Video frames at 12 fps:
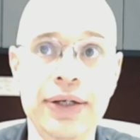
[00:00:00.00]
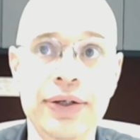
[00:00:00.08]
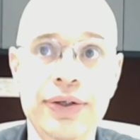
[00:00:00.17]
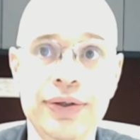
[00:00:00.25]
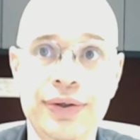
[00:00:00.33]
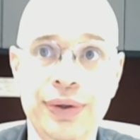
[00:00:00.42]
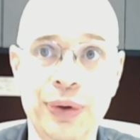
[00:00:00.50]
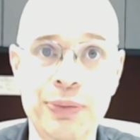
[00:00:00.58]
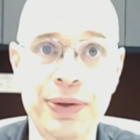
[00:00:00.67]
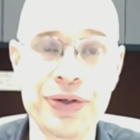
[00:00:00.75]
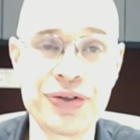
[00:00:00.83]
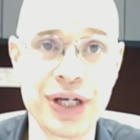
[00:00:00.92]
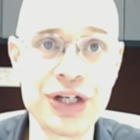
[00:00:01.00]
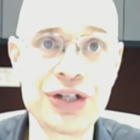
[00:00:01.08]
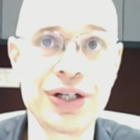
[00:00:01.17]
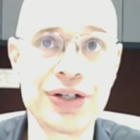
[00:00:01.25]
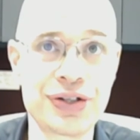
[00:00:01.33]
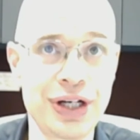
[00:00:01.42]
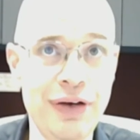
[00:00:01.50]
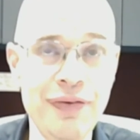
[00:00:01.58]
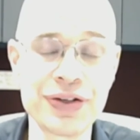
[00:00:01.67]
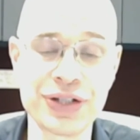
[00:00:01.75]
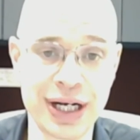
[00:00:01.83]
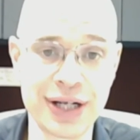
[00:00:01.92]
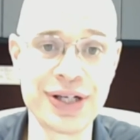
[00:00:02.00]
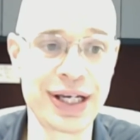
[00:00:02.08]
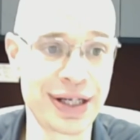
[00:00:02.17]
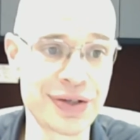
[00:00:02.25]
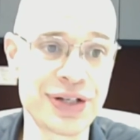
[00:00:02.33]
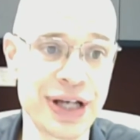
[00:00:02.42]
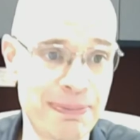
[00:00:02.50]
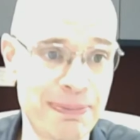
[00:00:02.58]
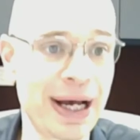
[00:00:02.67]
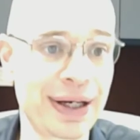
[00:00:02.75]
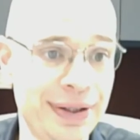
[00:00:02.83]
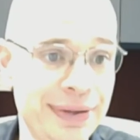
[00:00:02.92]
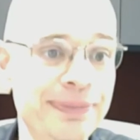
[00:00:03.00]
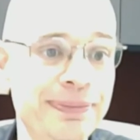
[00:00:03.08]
And globalization itself has kind of taken a step back.